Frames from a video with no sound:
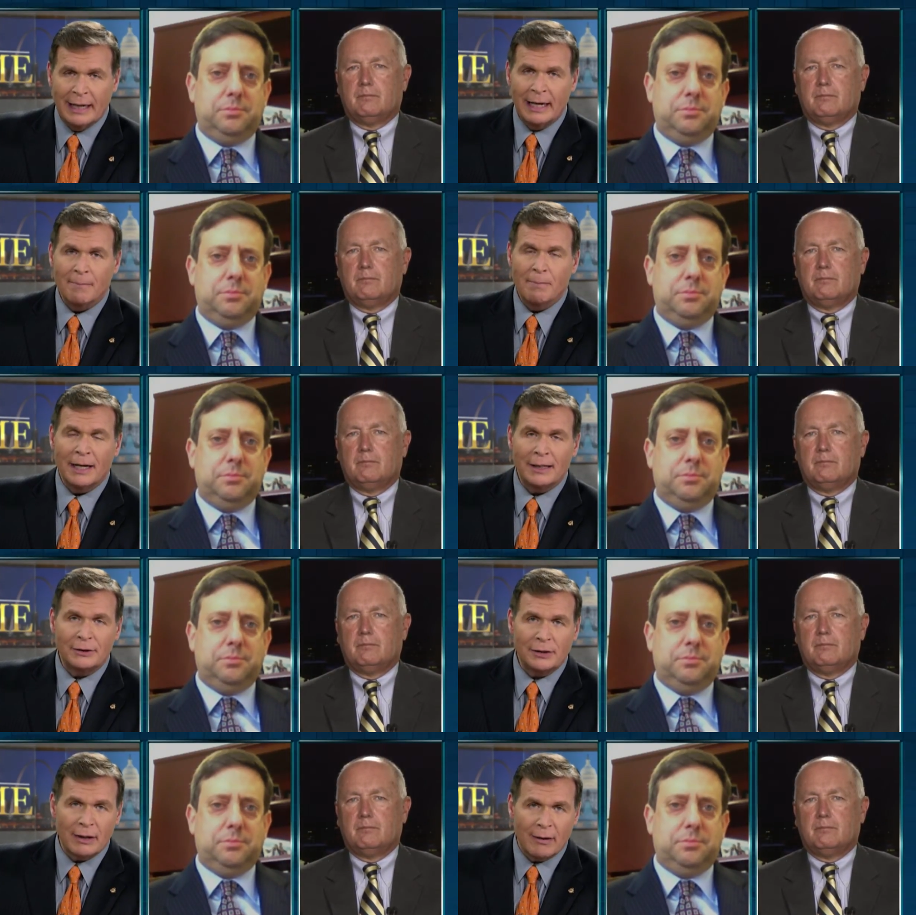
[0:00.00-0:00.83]
Speaker 1: But
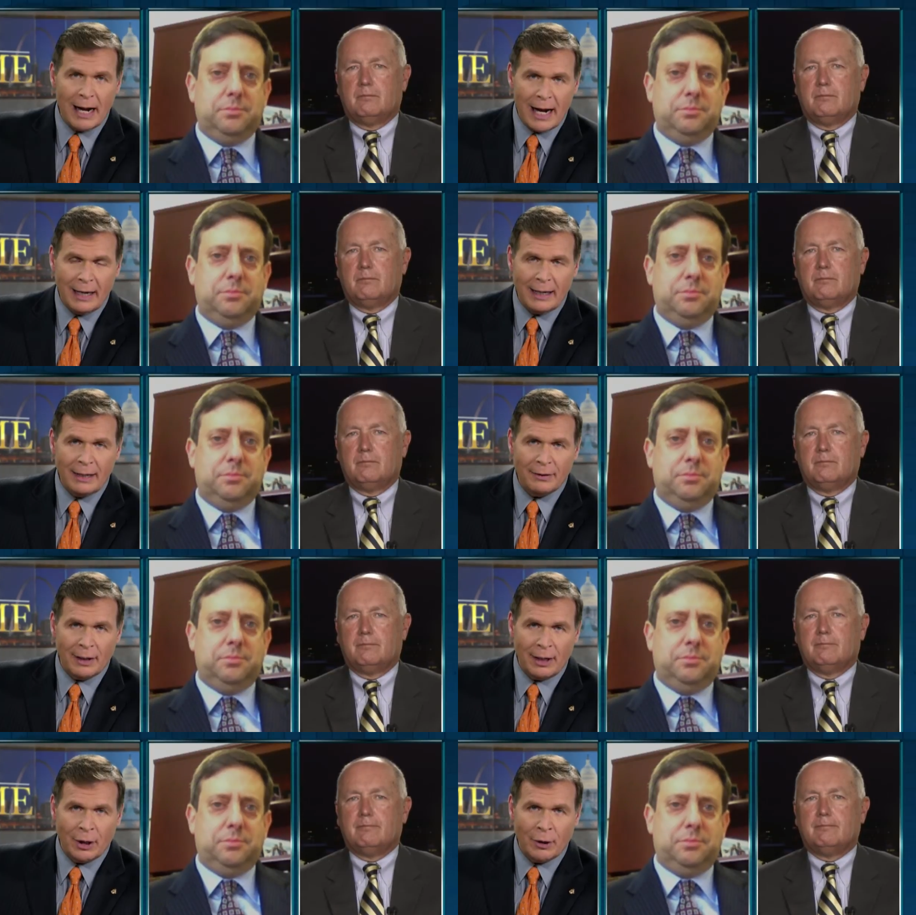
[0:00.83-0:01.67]
is there
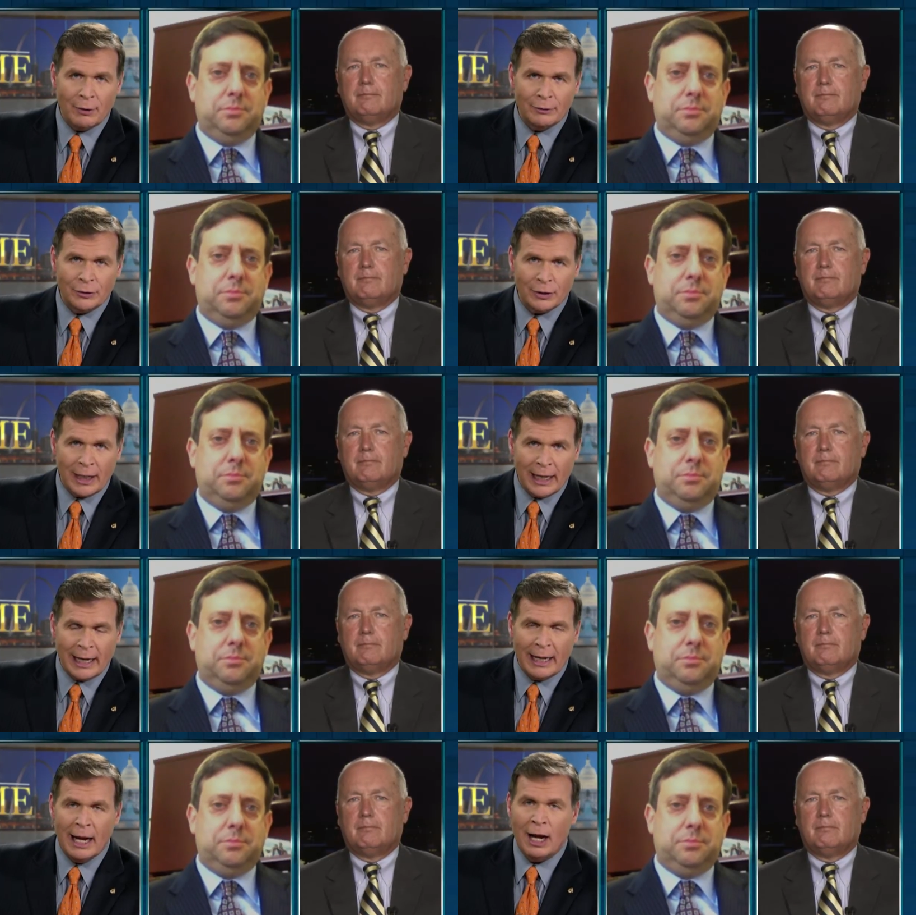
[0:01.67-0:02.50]
anything you
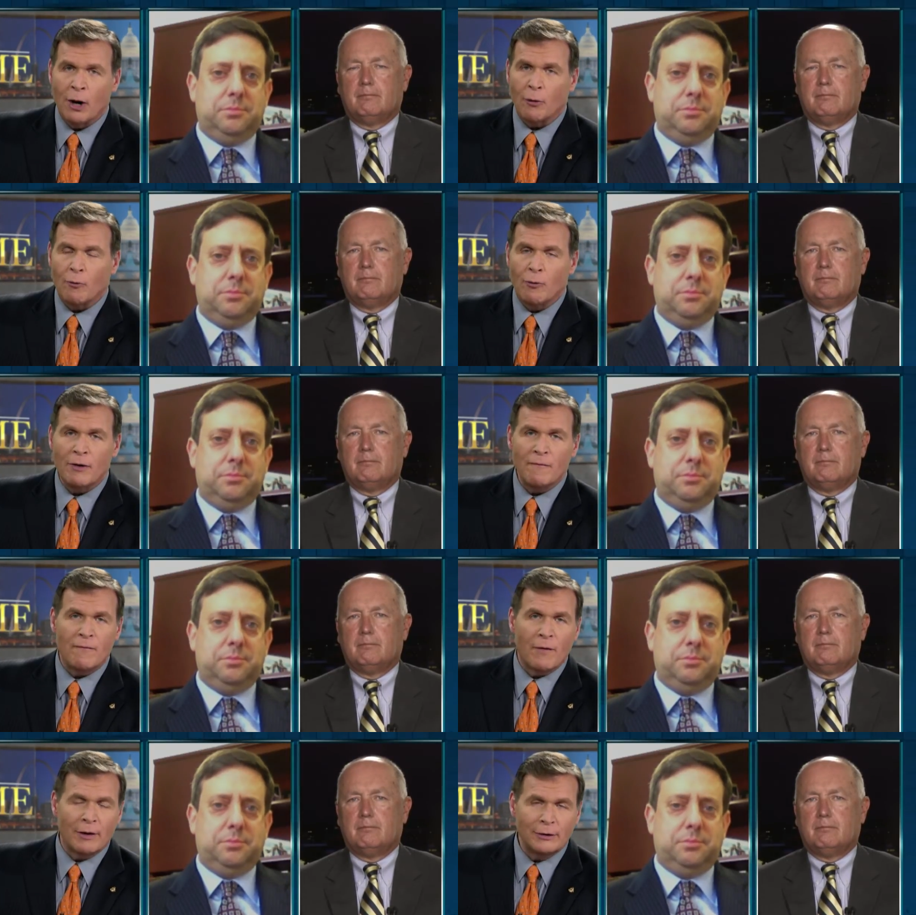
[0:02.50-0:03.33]
see
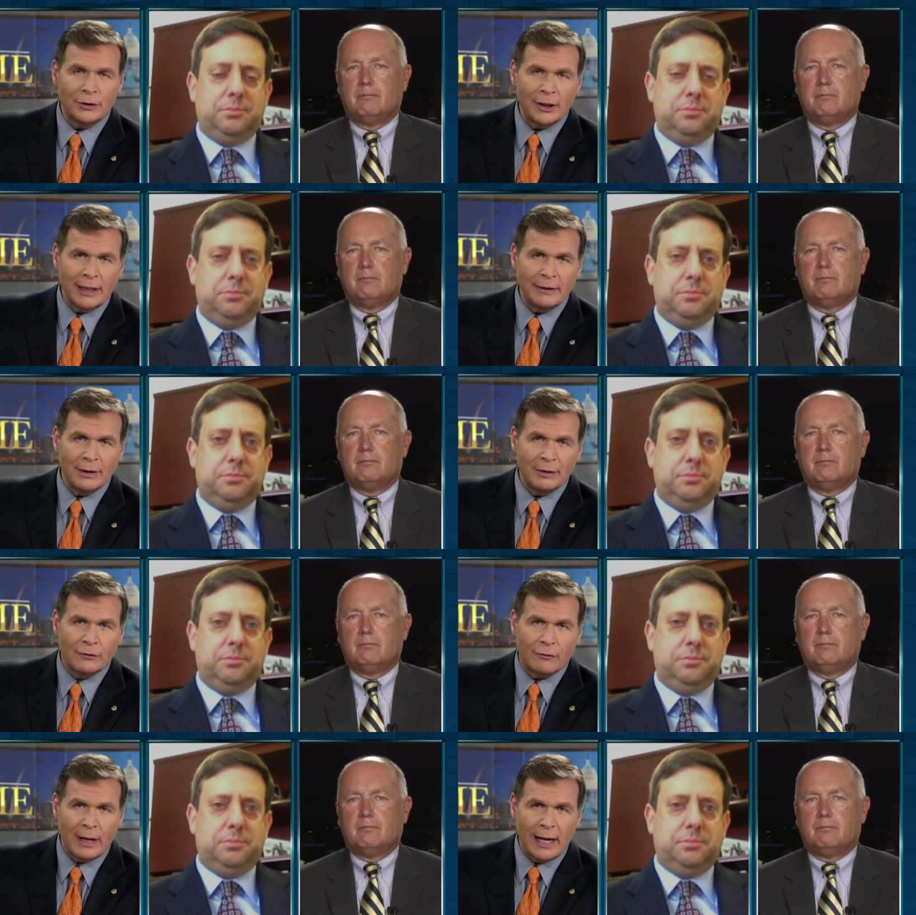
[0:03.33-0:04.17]
reversing the
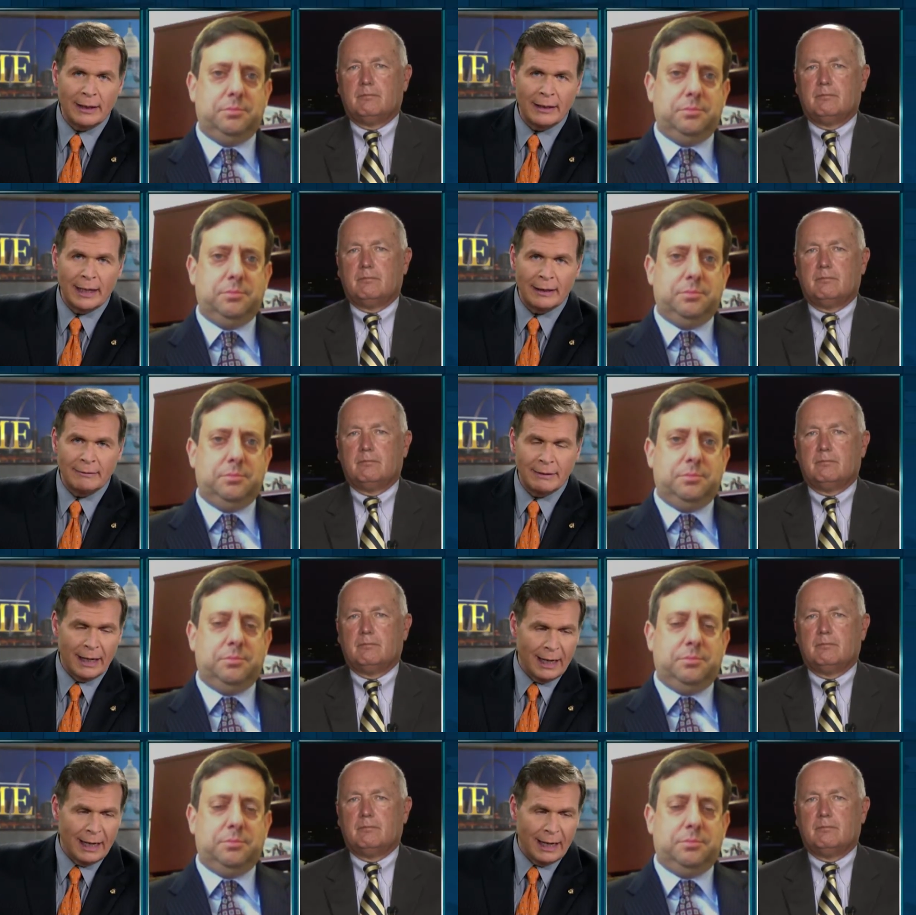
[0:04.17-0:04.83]
trend and uh,